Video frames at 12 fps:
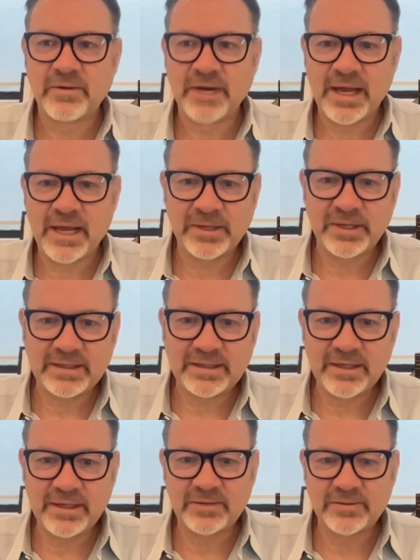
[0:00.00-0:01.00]
What happened at the
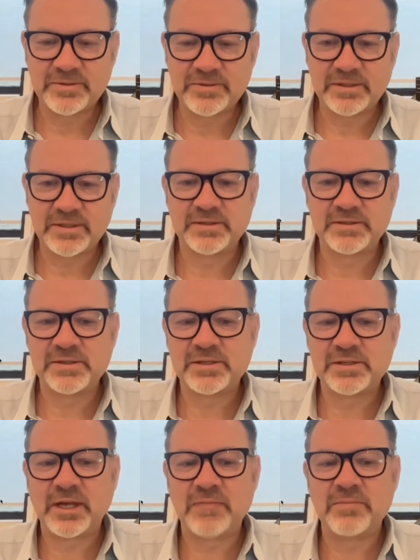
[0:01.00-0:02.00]
end was the
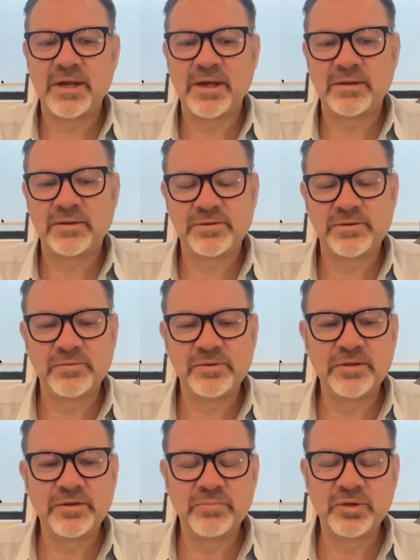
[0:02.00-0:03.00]
decision came down to
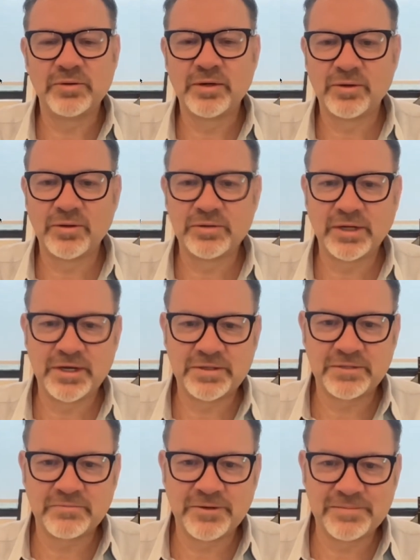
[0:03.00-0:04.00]
either build our own
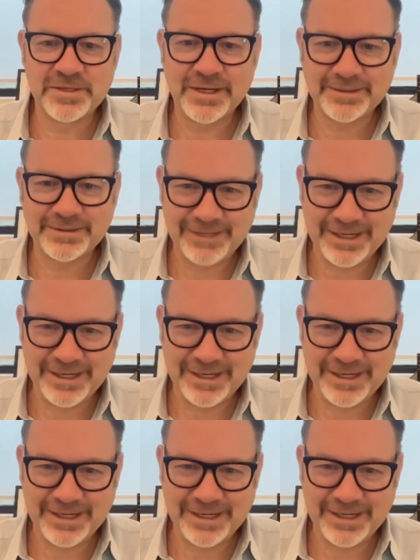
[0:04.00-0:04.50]
custom website